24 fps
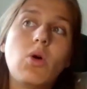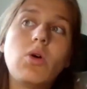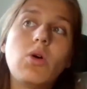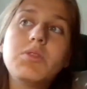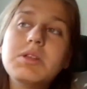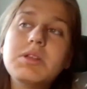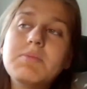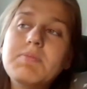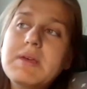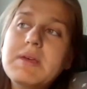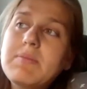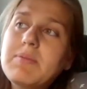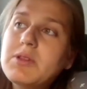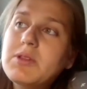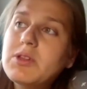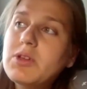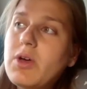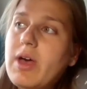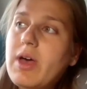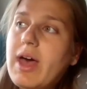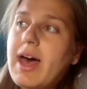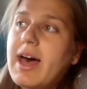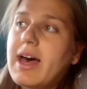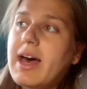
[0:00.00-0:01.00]
All the
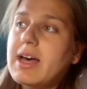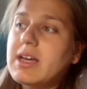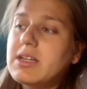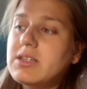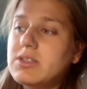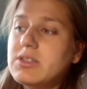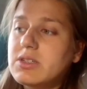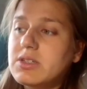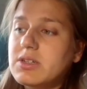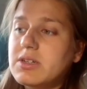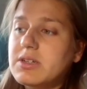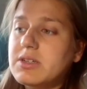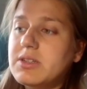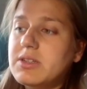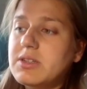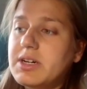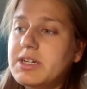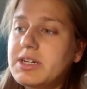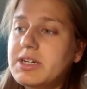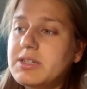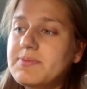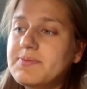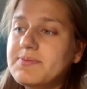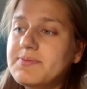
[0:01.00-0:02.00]
people who had
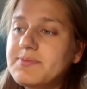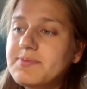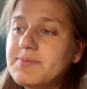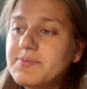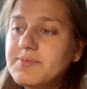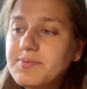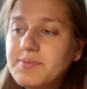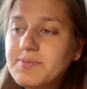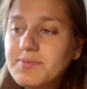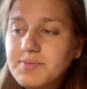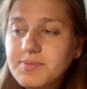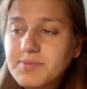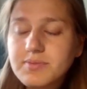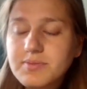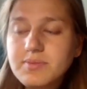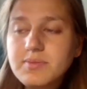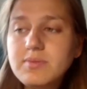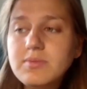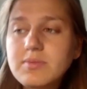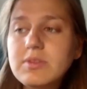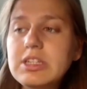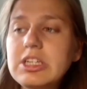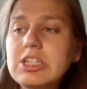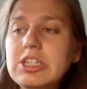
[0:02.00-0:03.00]
their
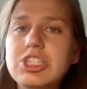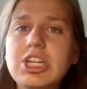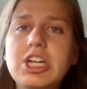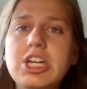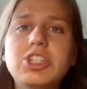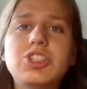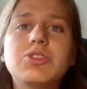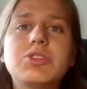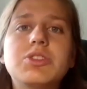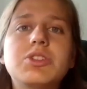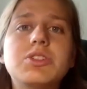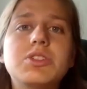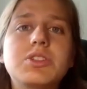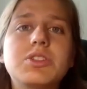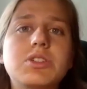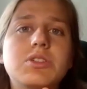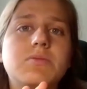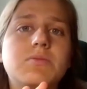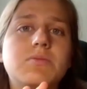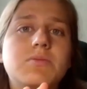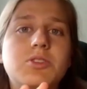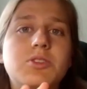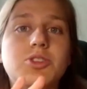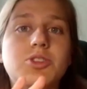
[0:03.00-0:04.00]

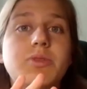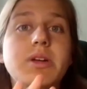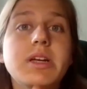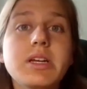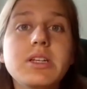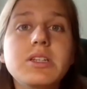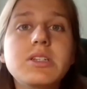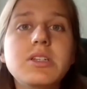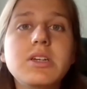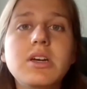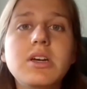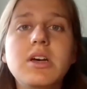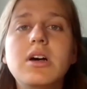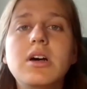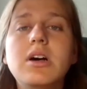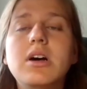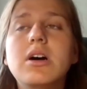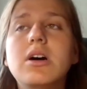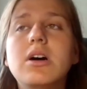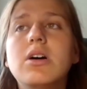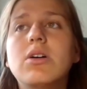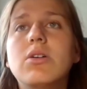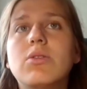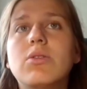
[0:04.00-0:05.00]
schedules strict,
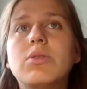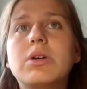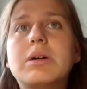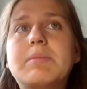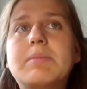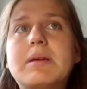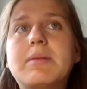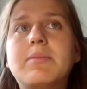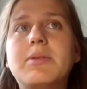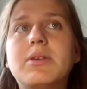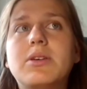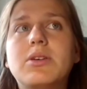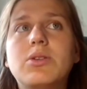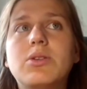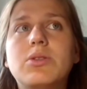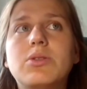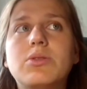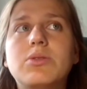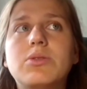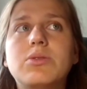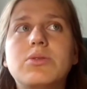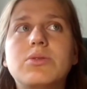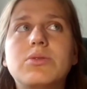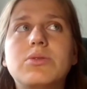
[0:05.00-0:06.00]
or maybe
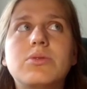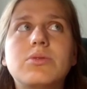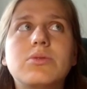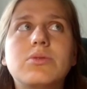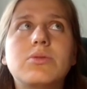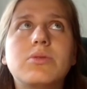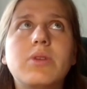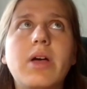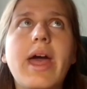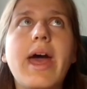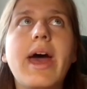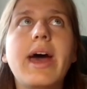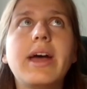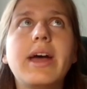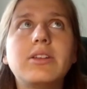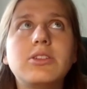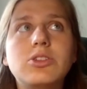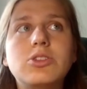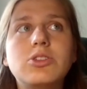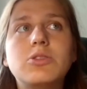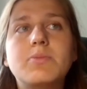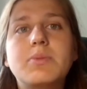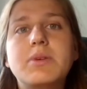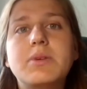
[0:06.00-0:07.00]
who
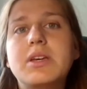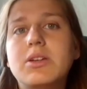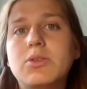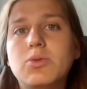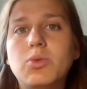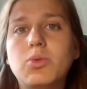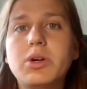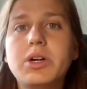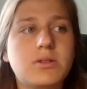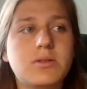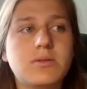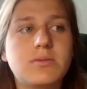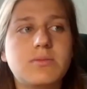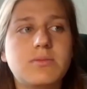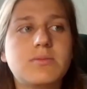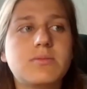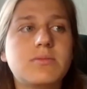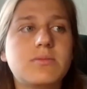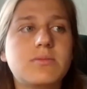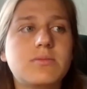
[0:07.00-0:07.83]
had to be at work